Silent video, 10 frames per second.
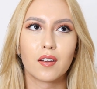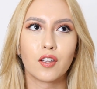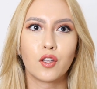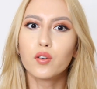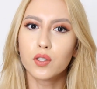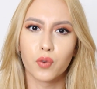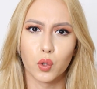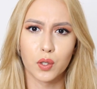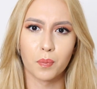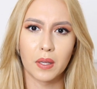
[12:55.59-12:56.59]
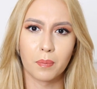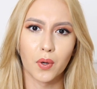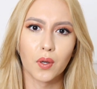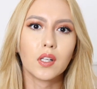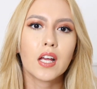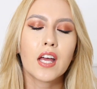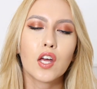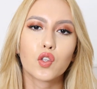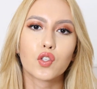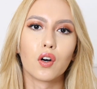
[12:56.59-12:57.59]
useful to people
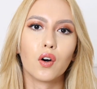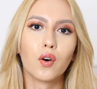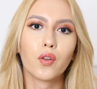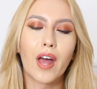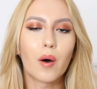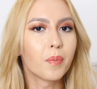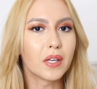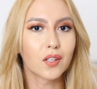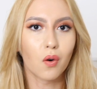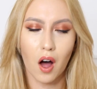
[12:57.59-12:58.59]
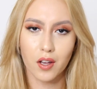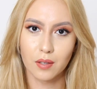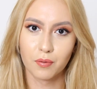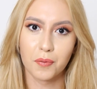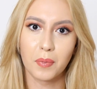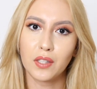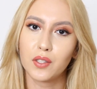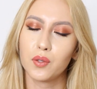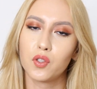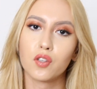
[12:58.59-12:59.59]
so that would be so awesome for me
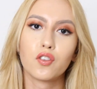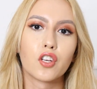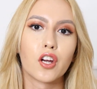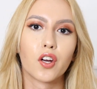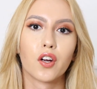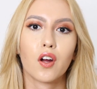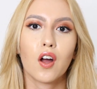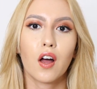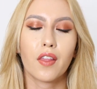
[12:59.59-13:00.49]
to just share